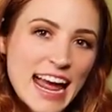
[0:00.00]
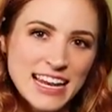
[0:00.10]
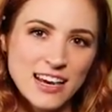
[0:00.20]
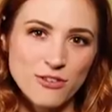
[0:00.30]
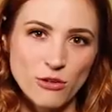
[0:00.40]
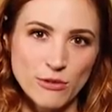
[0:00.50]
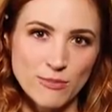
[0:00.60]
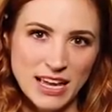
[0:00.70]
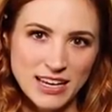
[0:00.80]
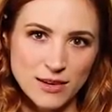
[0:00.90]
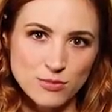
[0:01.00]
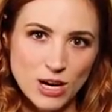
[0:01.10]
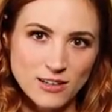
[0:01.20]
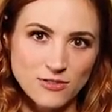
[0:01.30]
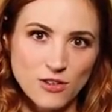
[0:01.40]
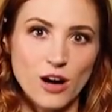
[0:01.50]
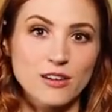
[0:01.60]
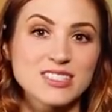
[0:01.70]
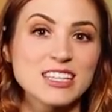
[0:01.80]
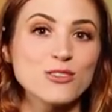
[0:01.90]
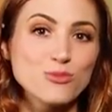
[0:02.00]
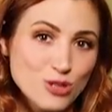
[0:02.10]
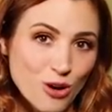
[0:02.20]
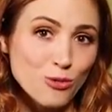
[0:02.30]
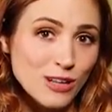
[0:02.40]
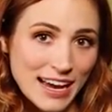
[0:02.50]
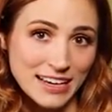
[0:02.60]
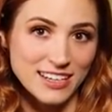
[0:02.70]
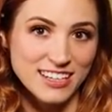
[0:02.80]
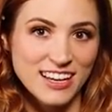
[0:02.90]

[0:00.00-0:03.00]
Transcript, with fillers: any of your remaining objective cards that you don't like.